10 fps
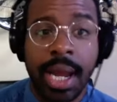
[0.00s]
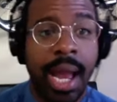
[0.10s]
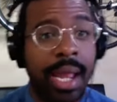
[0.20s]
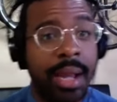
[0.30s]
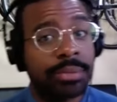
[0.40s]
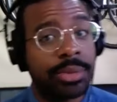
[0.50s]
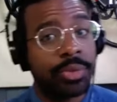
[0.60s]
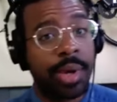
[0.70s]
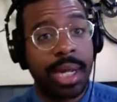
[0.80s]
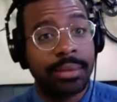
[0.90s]
I am to
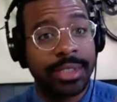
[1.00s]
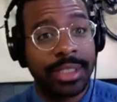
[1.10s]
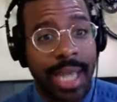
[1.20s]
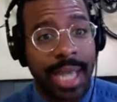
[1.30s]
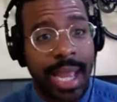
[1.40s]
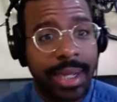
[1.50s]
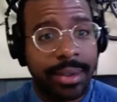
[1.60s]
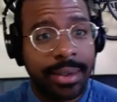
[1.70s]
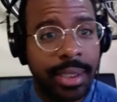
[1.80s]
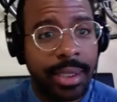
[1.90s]
where I am today
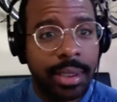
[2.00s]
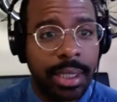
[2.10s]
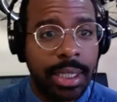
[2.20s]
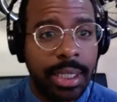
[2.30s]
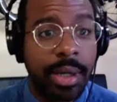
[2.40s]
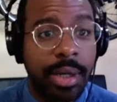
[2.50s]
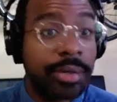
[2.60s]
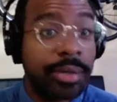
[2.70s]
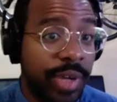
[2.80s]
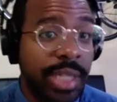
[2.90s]
you know, it
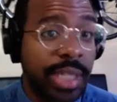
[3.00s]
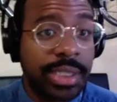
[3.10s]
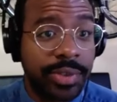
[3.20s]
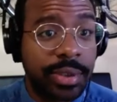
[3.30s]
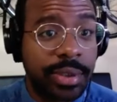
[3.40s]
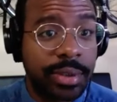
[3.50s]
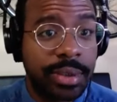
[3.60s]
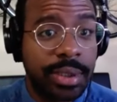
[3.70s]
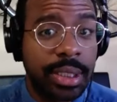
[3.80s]
was very difficult